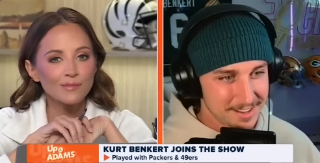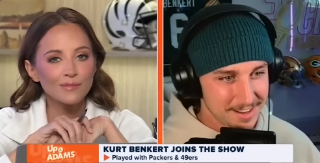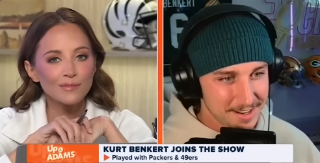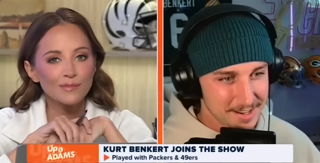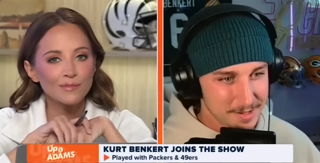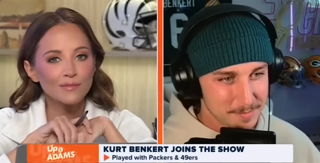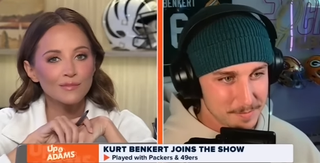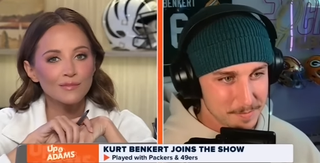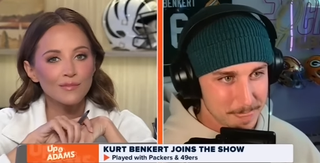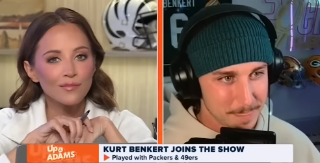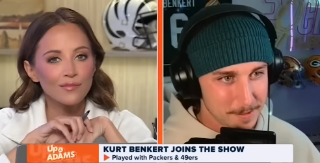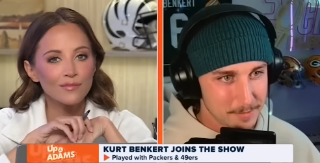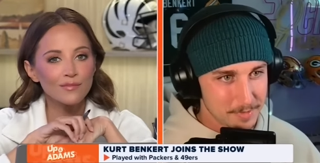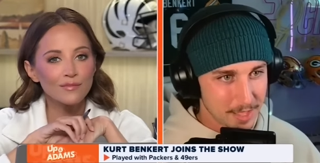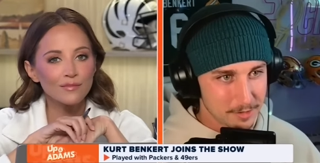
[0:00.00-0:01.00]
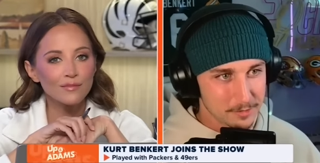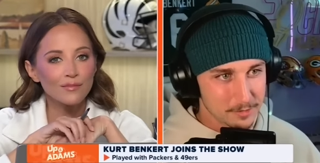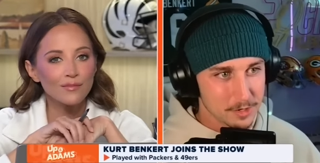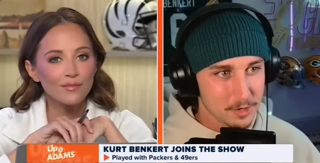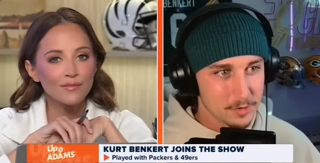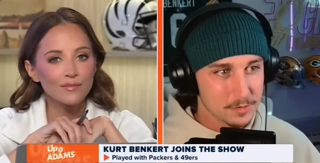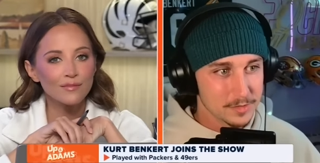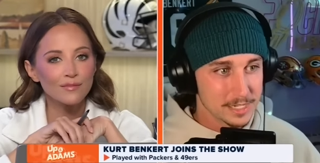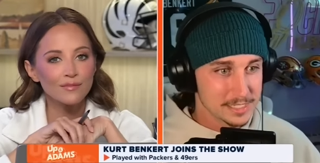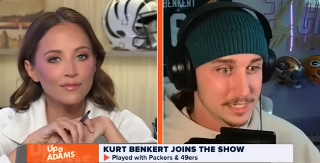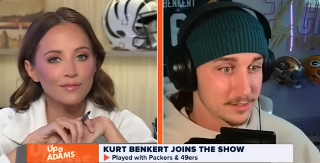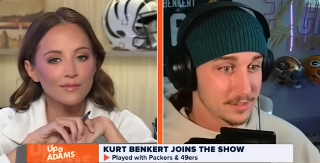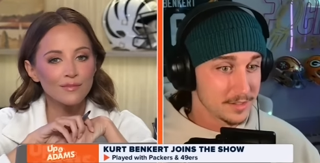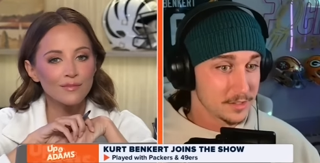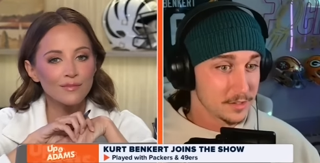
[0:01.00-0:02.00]
Speaker 1: I don't know
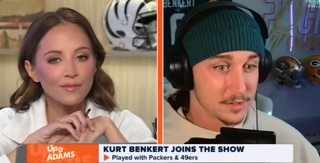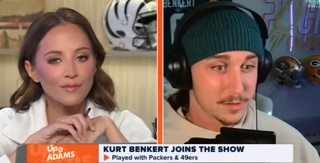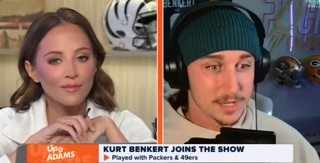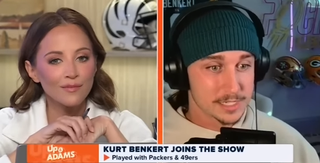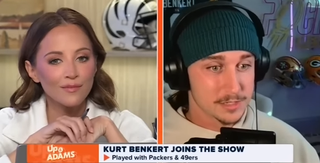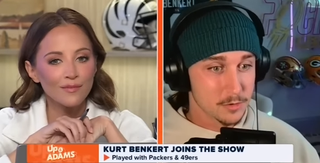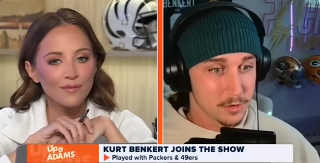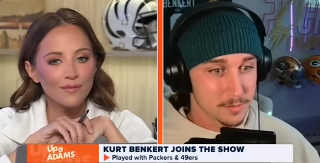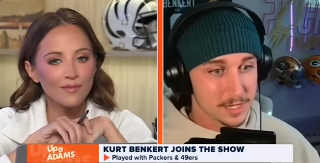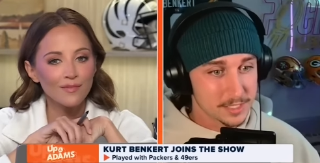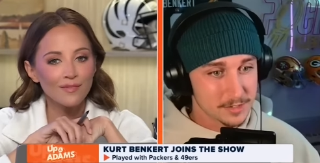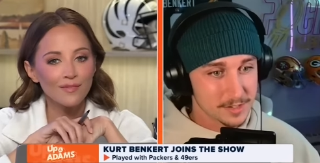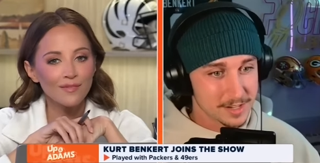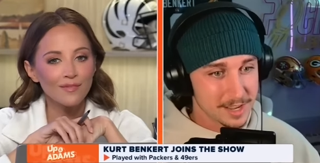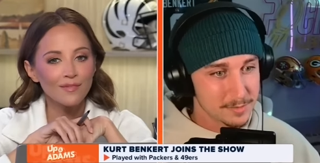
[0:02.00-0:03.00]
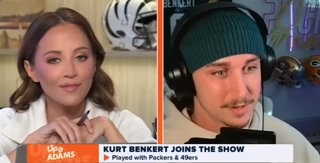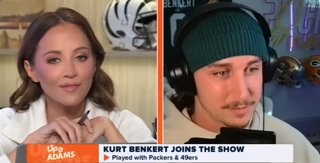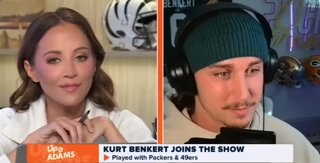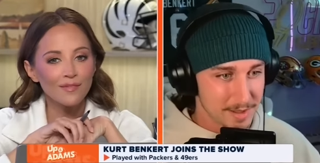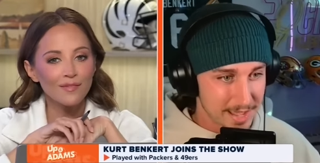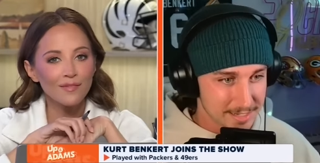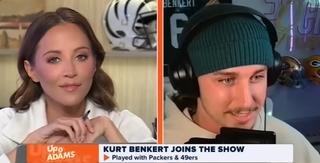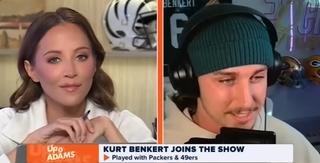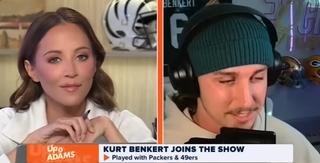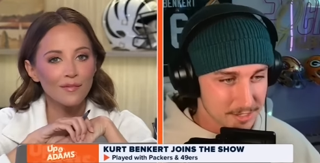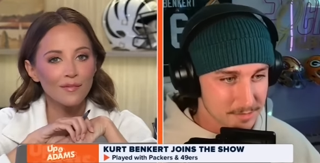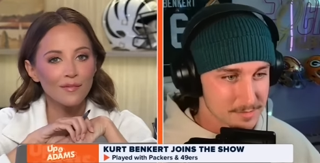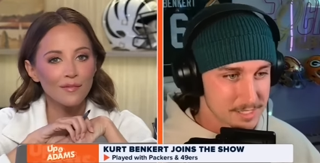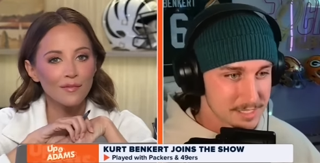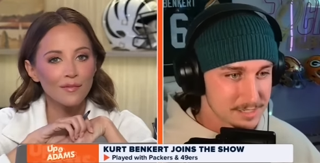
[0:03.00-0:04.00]
necessarily that they're the best quarterbacks right now, but in Madden
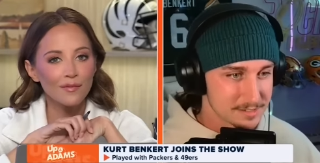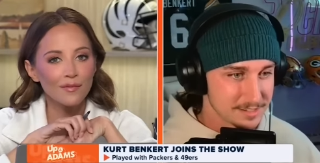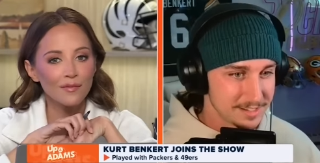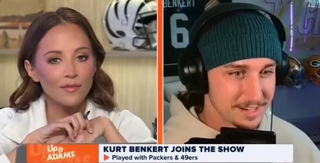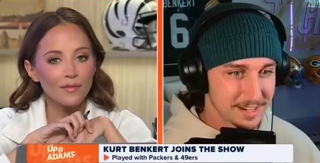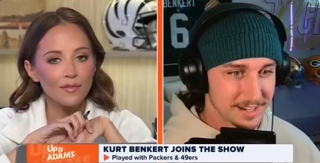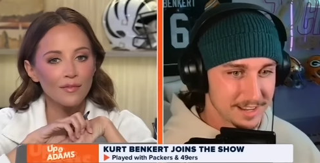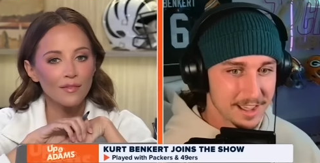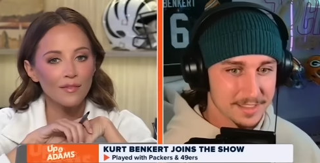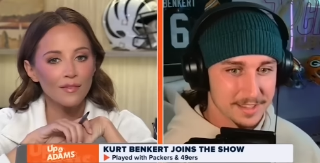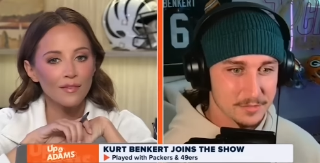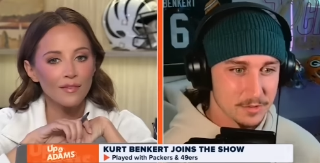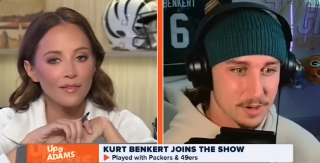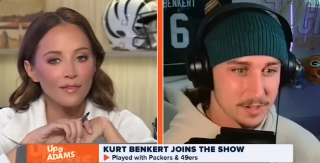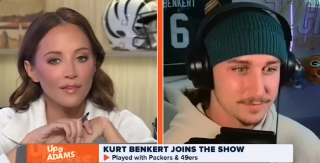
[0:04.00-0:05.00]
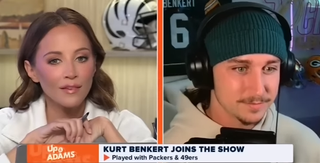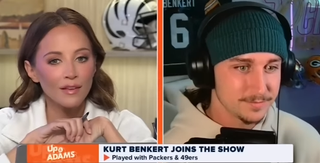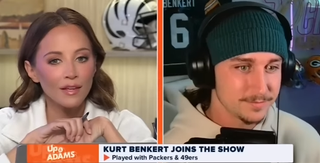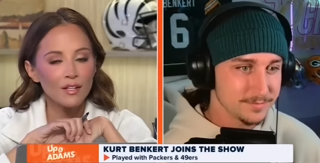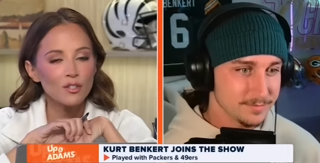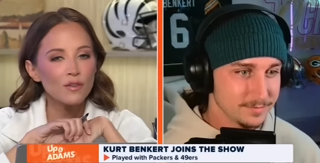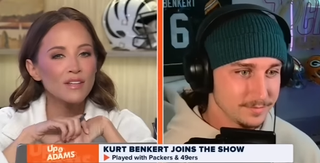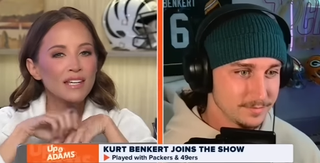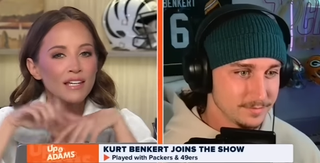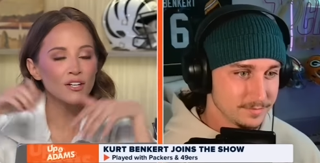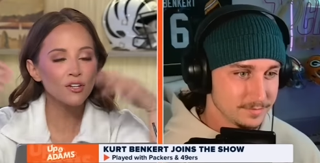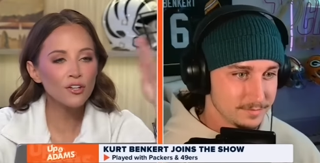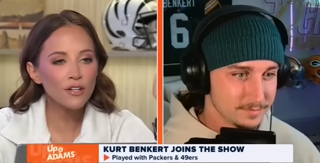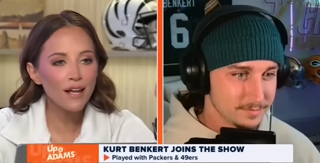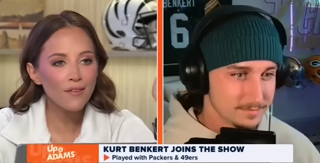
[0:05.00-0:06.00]
terms, you need a guy that can run.
Speaker 2: Do you think
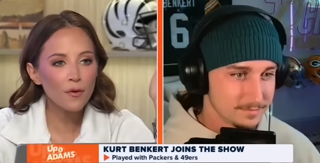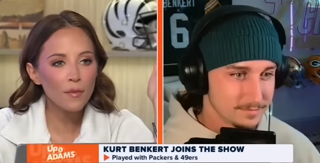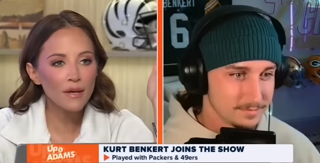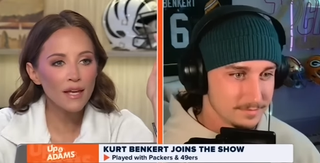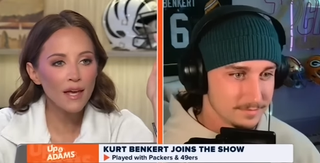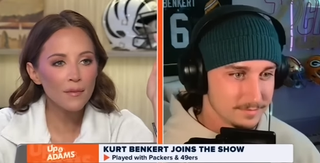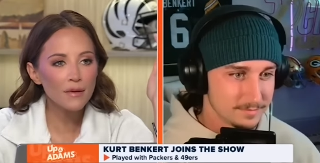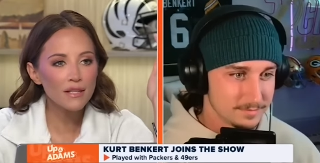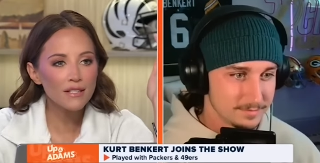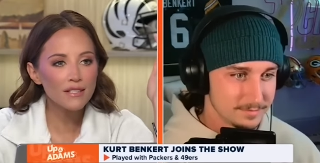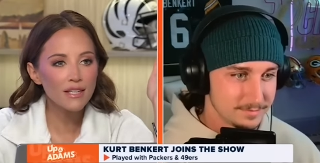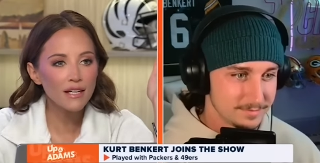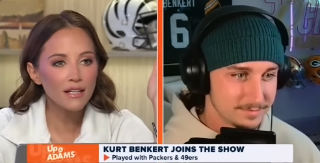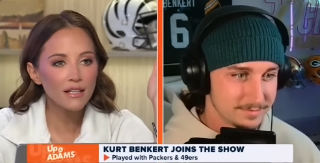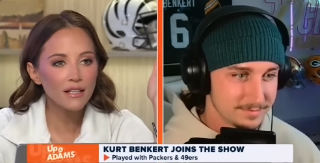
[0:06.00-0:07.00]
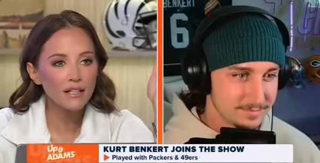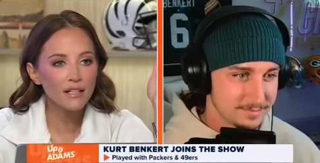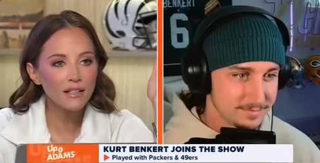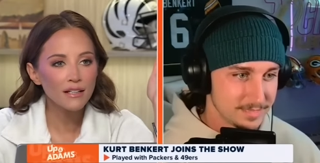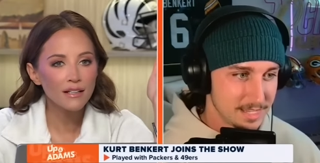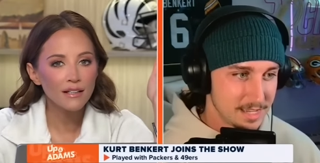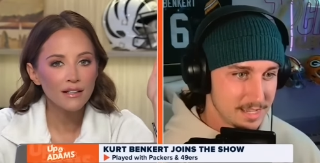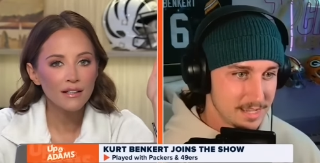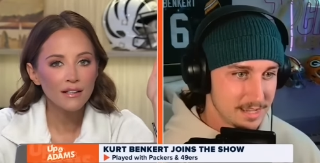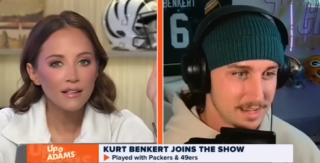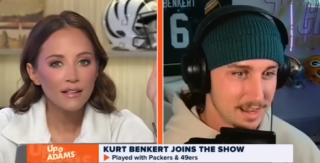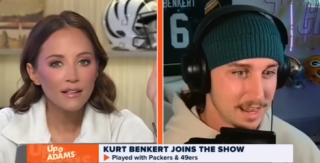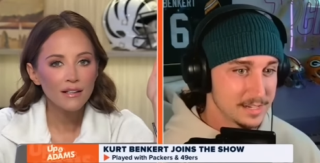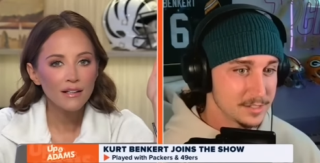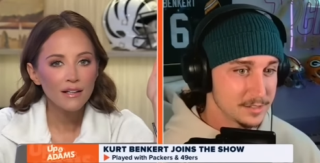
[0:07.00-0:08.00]
Kittle could have a big game in this thing?
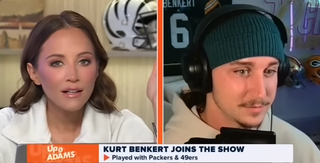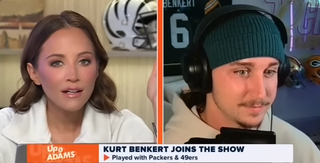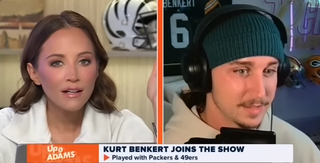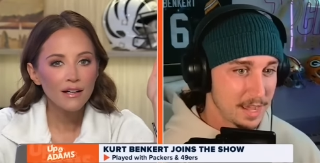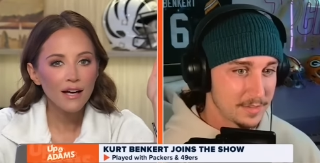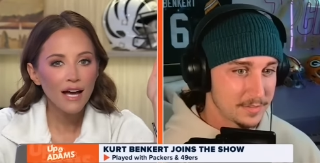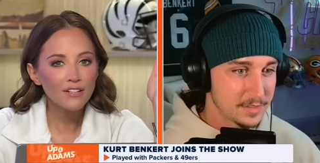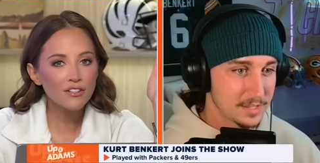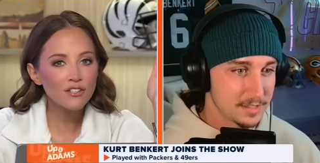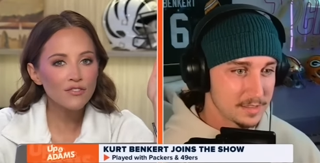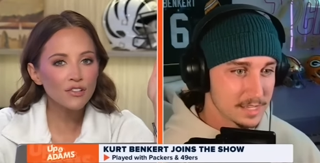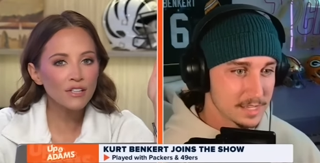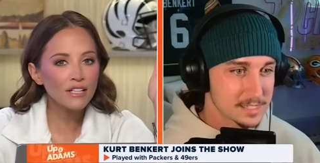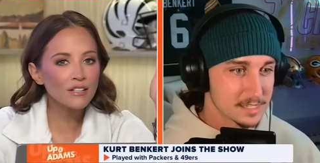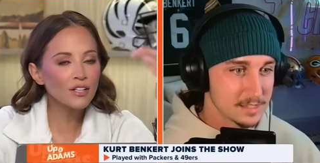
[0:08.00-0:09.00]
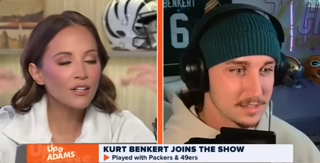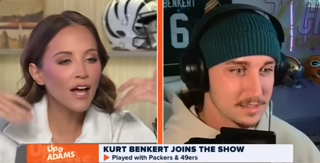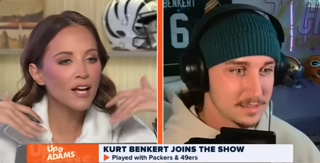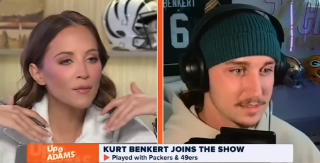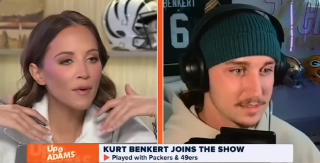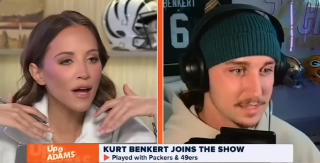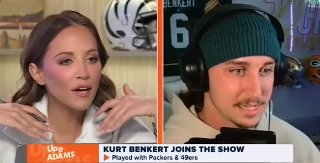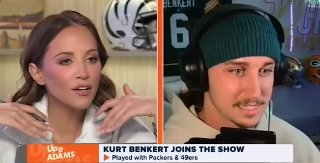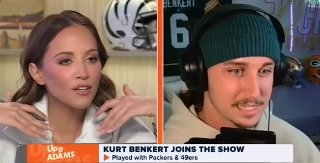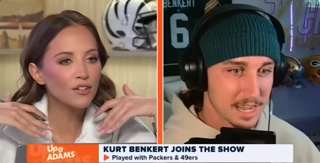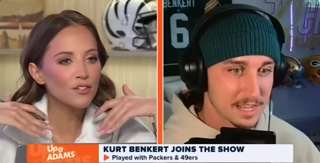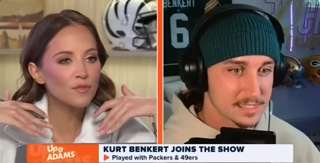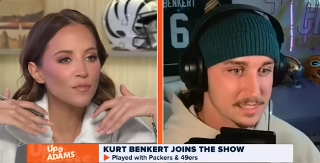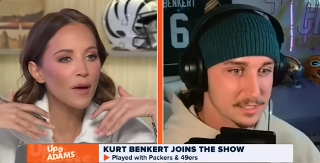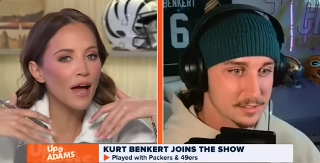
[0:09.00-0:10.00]
Speaker 1: I do.
Speaker 2: I just feel like the
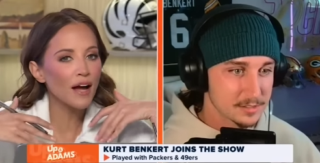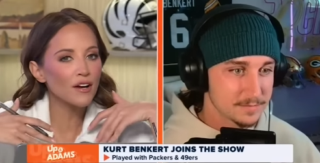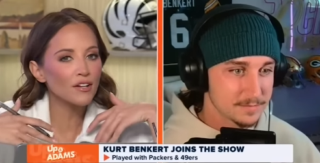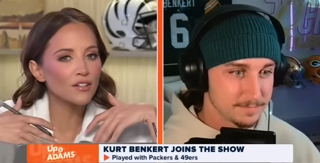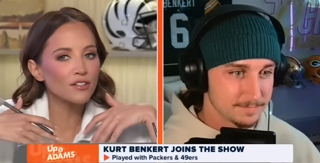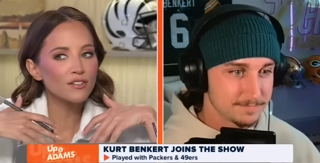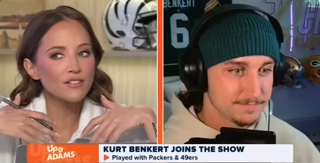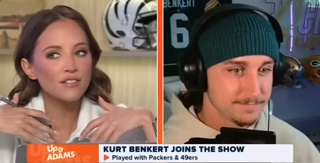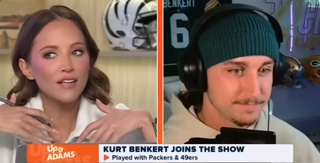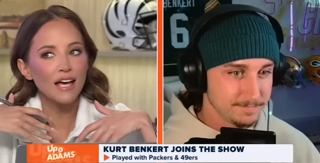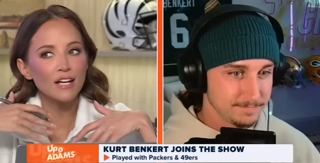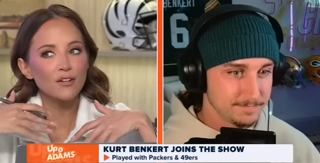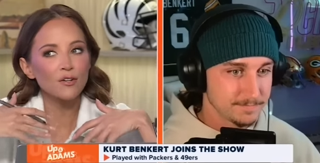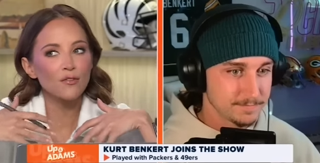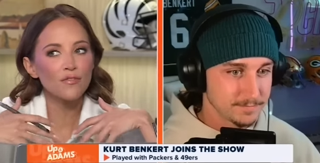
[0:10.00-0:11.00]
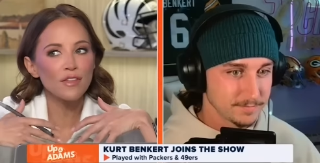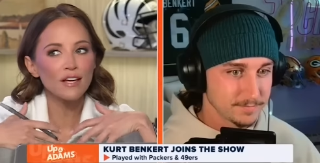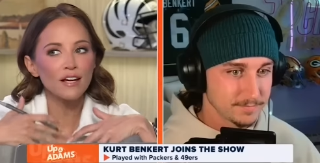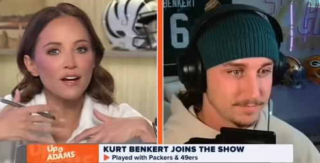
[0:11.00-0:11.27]
linebackers, Packers, I don't know if they